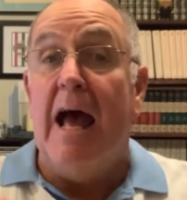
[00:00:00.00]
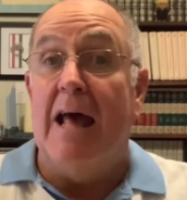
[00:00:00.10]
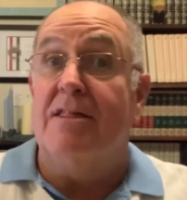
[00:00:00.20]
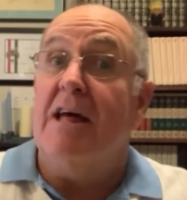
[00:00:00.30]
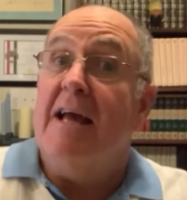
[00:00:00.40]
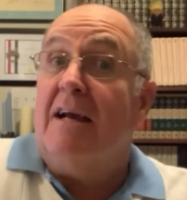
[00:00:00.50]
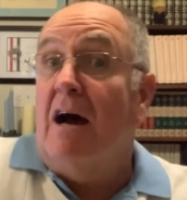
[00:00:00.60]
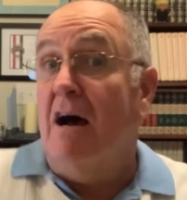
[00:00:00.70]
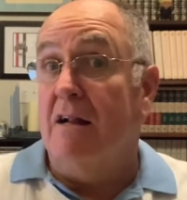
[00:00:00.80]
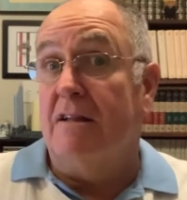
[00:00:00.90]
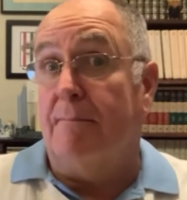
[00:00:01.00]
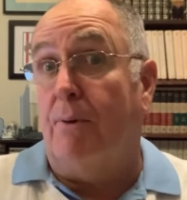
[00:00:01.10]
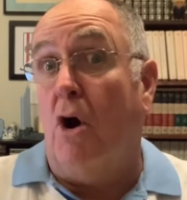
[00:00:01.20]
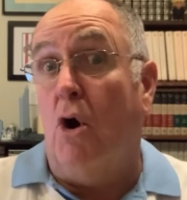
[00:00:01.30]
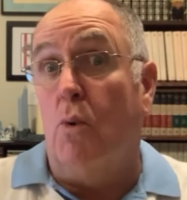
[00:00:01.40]
And thank God that
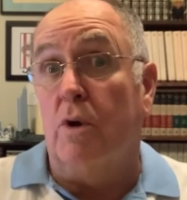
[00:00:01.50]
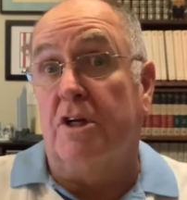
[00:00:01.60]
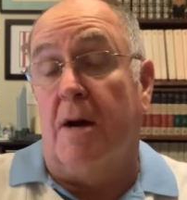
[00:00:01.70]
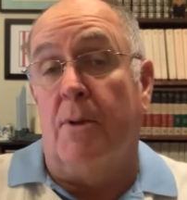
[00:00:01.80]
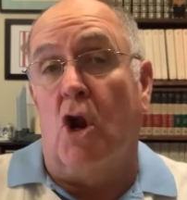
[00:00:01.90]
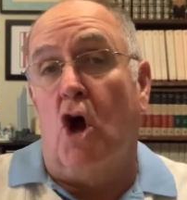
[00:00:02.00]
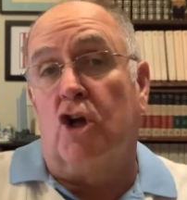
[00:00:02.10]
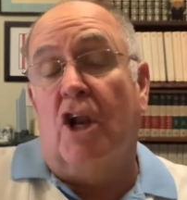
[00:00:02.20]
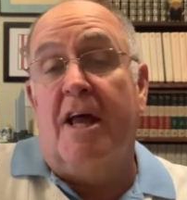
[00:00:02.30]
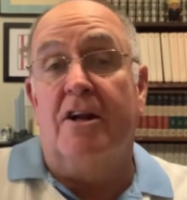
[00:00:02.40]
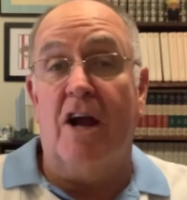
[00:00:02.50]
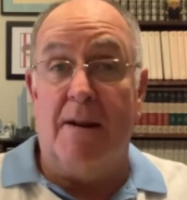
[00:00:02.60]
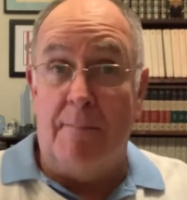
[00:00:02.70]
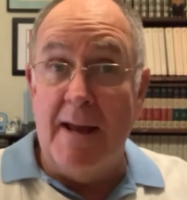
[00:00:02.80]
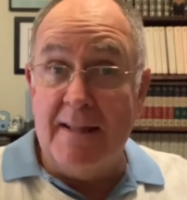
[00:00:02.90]
Paul would come along later
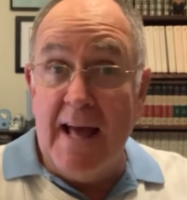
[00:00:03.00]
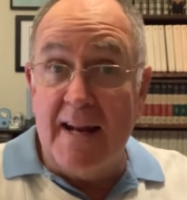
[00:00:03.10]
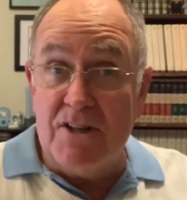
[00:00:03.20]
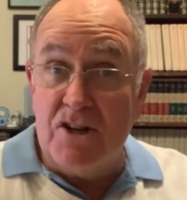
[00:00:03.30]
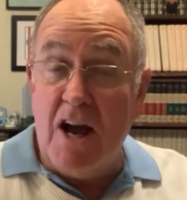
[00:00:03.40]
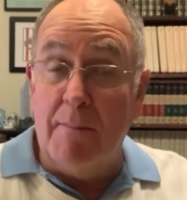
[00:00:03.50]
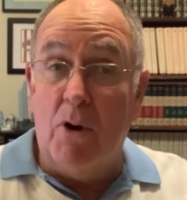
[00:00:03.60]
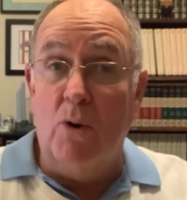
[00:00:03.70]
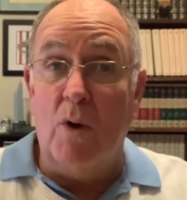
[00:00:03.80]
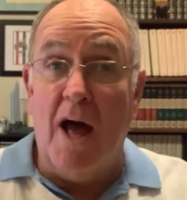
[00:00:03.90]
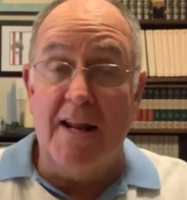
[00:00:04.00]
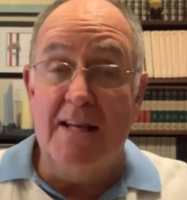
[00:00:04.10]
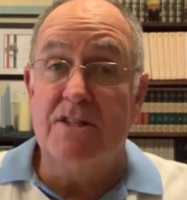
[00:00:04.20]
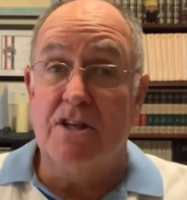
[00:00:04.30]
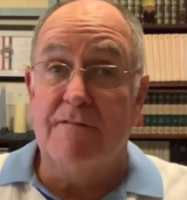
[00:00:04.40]
and make that job a whole lot
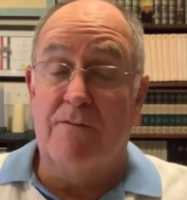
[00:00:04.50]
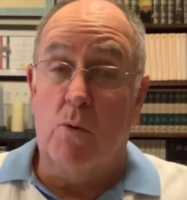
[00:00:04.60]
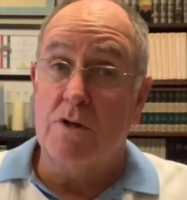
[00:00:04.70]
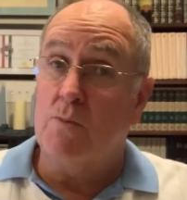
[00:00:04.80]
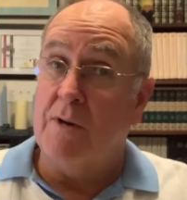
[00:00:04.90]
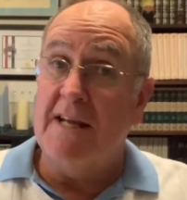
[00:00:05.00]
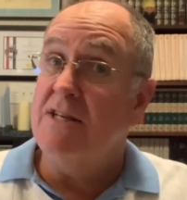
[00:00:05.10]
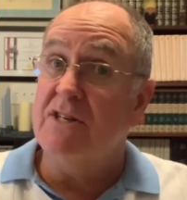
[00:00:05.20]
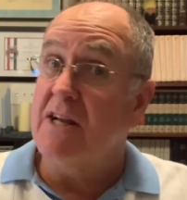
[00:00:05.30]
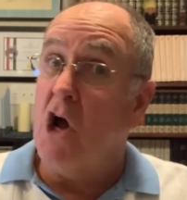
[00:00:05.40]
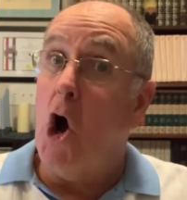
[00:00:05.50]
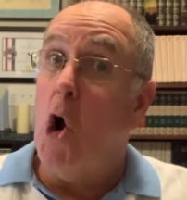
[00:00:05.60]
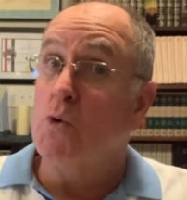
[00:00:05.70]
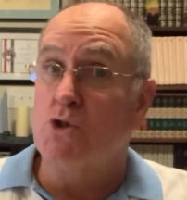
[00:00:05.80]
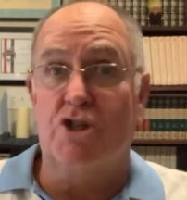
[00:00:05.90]
easier for us when he said
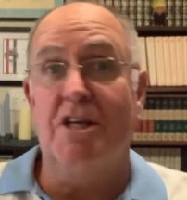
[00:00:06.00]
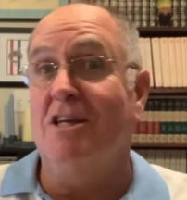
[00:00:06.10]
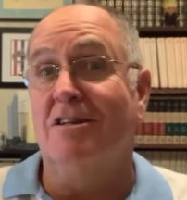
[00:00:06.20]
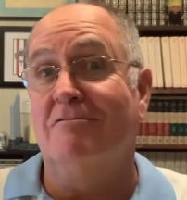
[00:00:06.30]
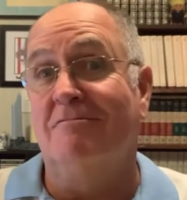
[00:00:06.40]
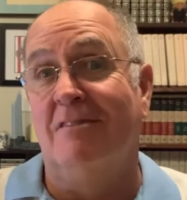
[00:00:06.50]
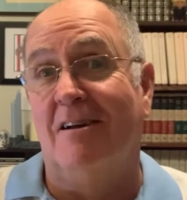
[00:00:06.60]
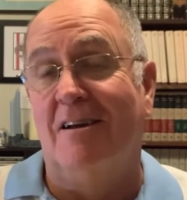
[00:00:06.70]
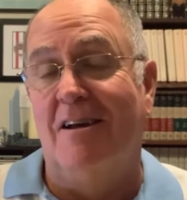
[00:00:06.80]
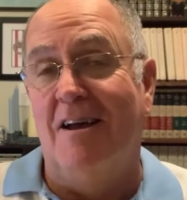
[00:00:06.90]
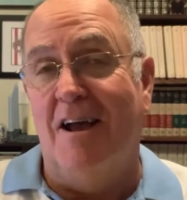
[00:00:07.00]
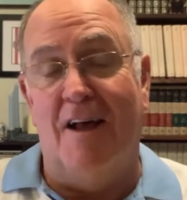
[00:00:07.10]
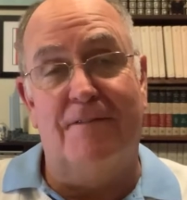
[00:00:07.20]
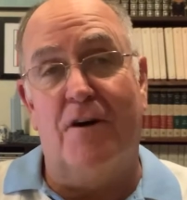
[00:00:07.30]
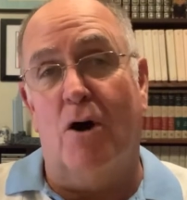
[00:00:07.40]
all sin
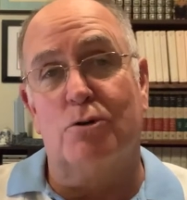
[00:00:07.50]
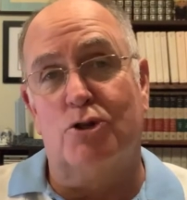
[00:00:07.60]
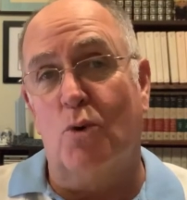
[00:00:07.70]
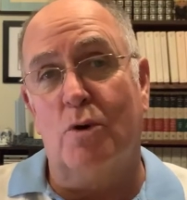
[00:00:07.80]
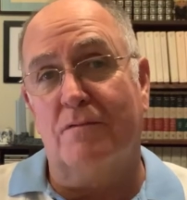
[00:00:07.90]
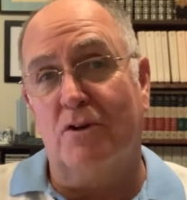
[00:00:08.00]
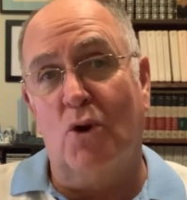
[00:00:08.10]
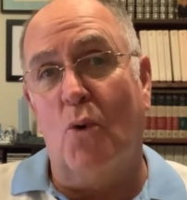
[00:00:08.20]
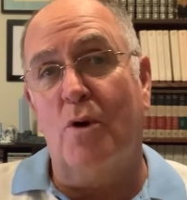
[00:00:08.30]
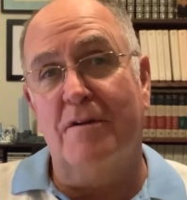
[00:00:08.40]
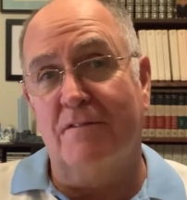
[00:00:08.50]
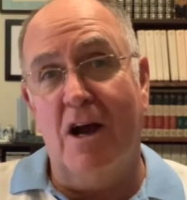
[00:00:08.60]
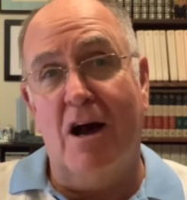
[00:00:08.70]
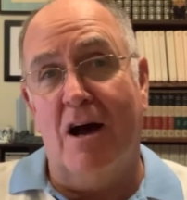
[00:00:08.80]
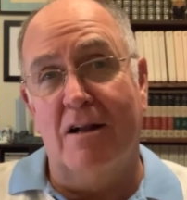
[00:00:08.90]
and fall short of the glory of
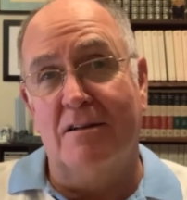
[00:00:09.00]
God.